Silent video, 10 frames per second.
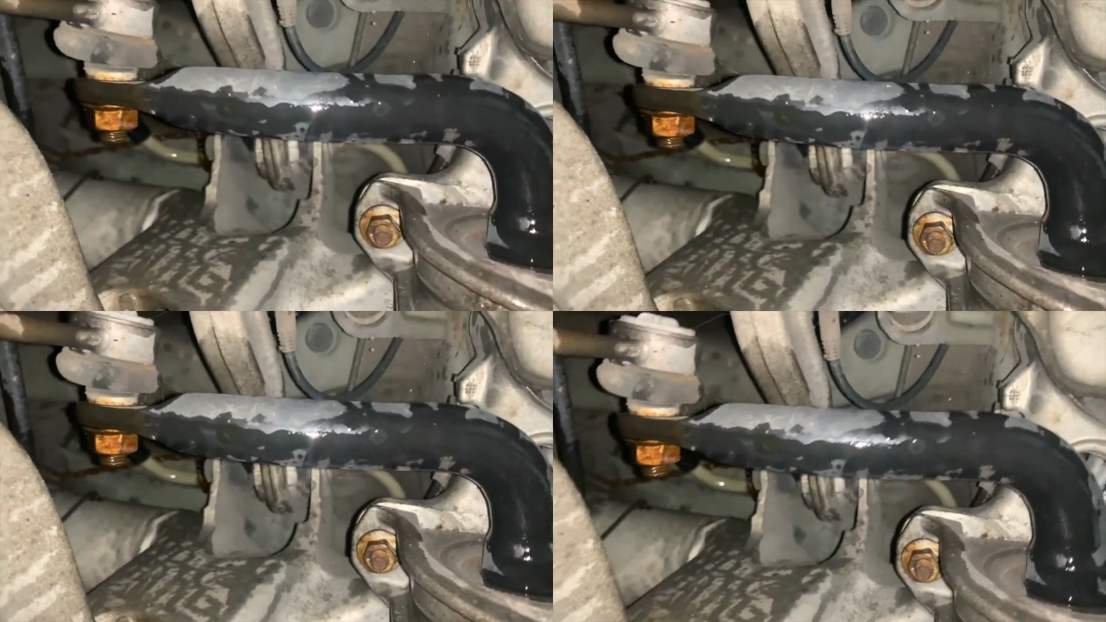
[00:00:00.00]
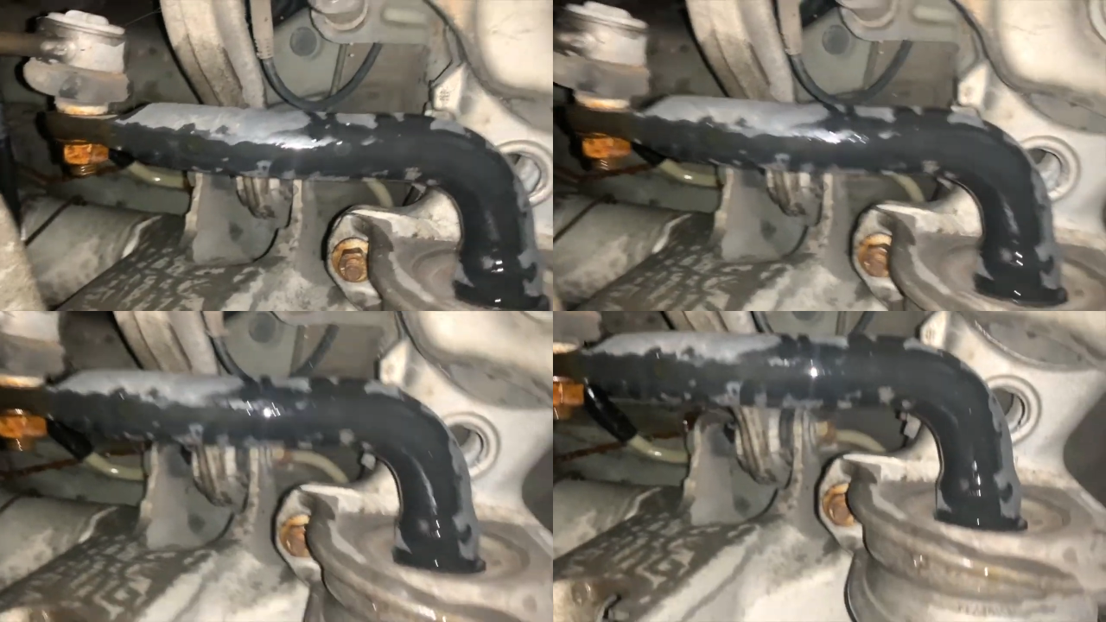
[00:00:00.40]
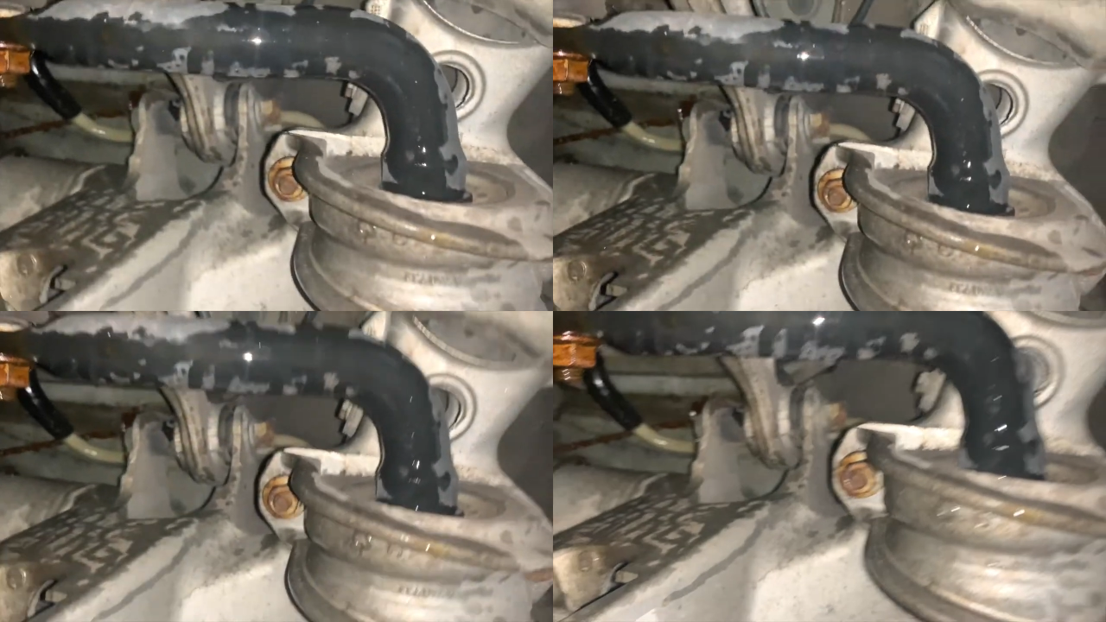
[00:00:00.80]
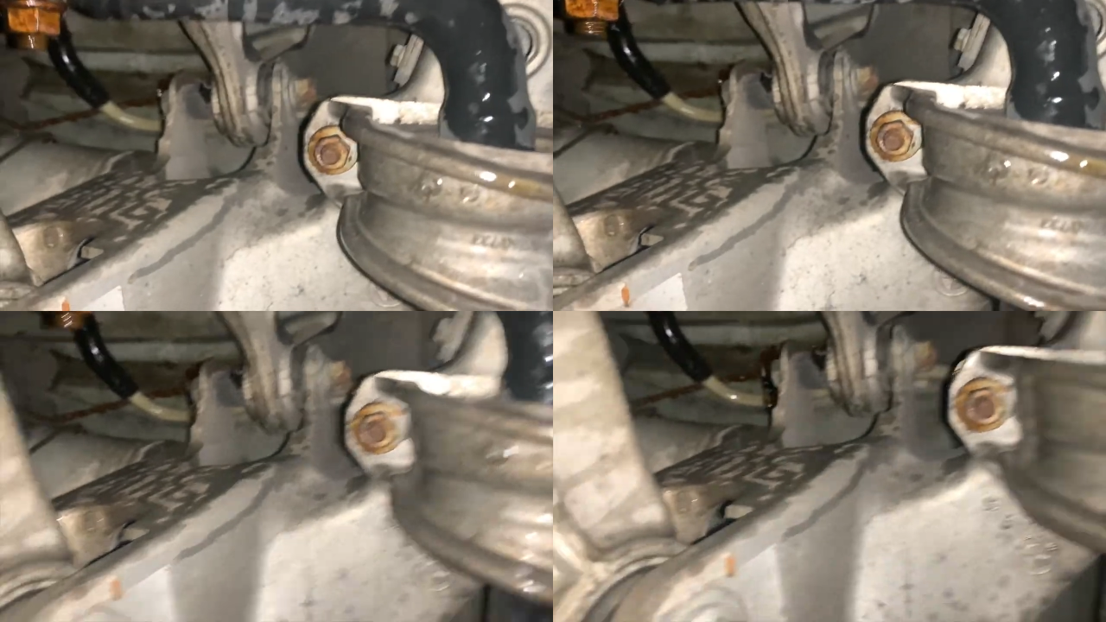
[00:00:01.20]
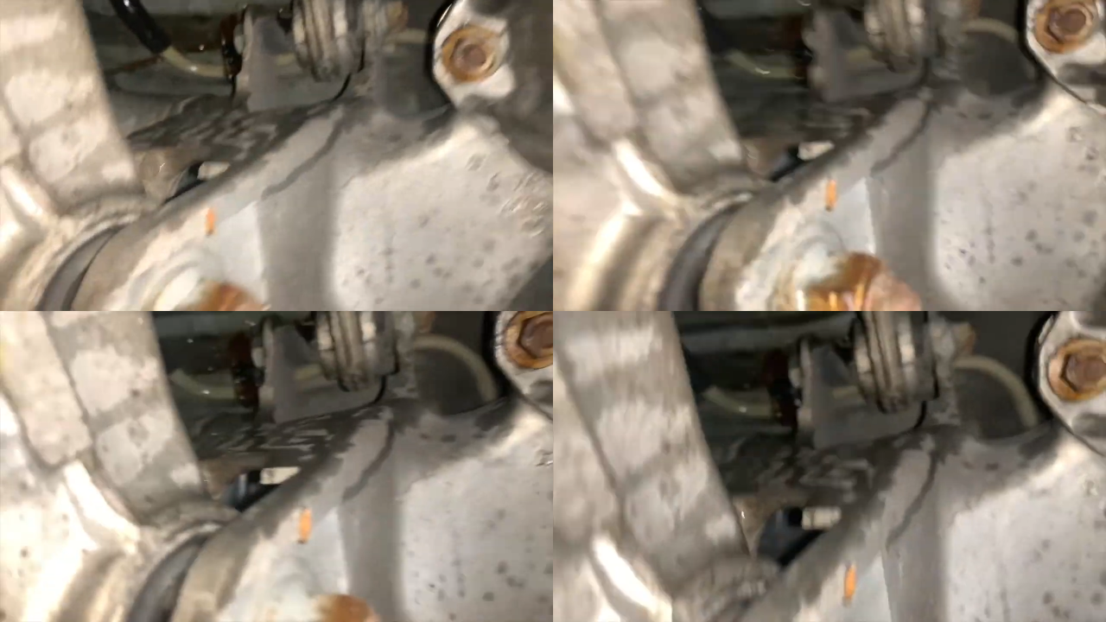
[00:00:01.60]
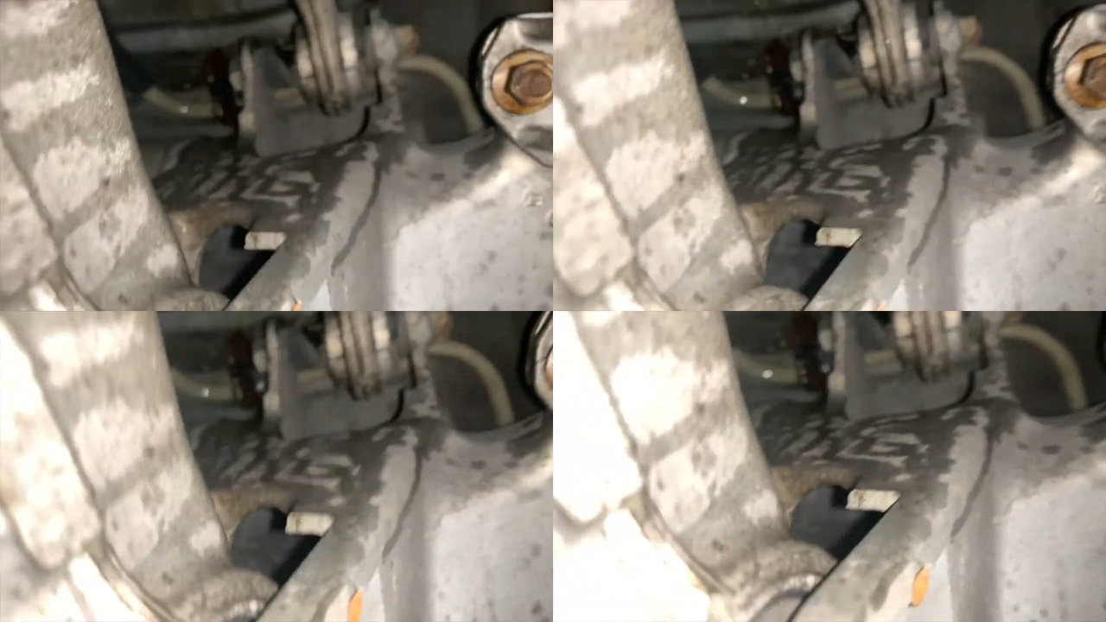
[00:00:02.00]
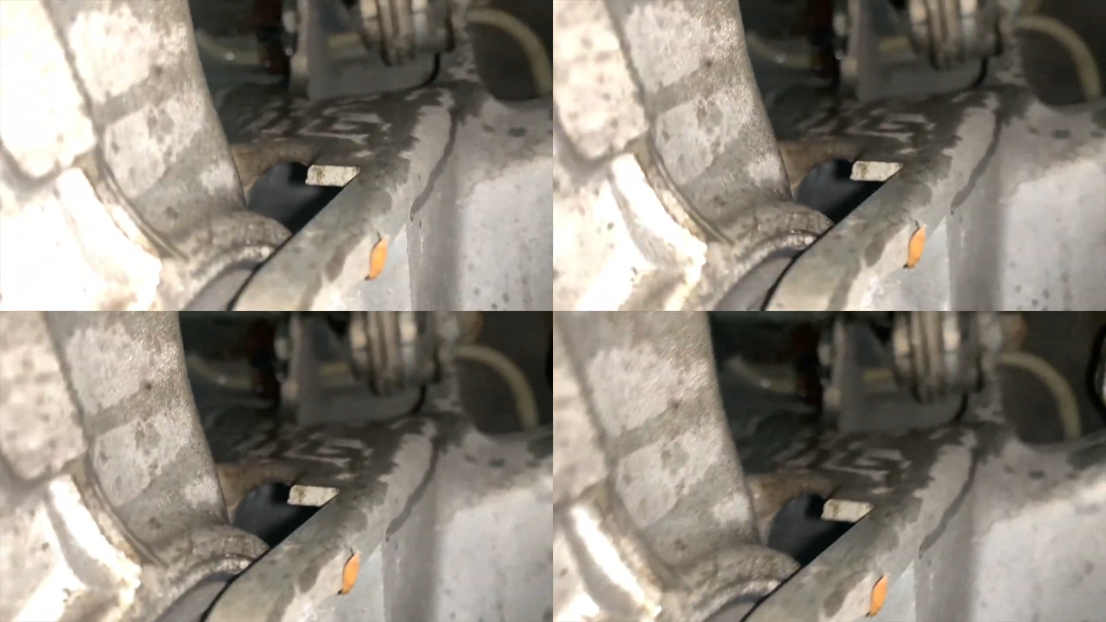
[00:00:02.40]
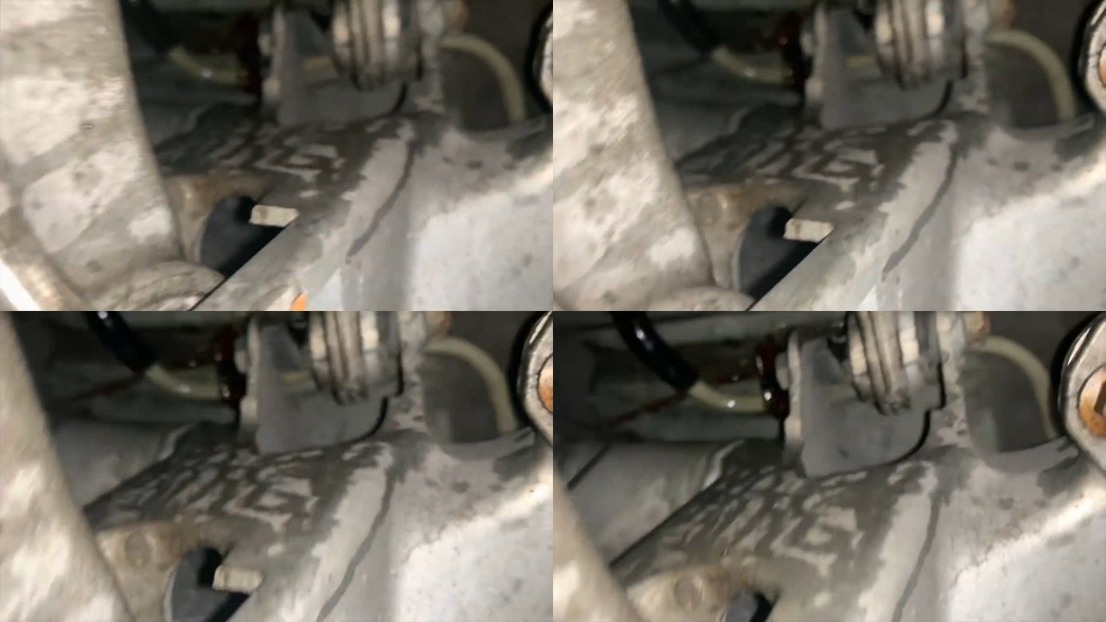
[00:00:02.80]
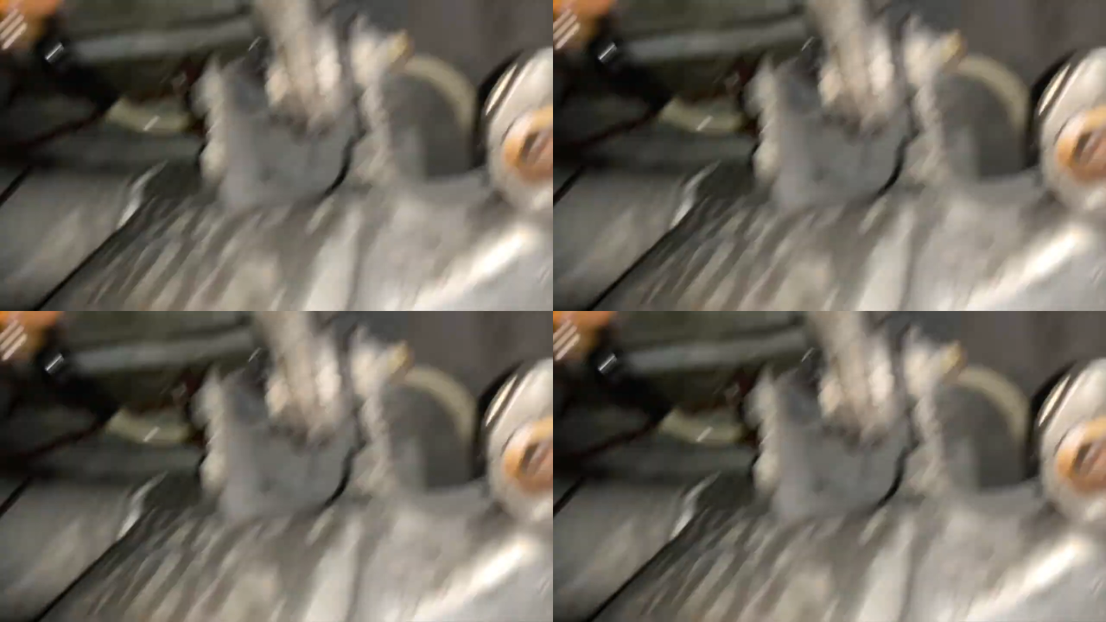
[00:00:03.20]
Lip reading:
No face is visible, so there are no lips to read.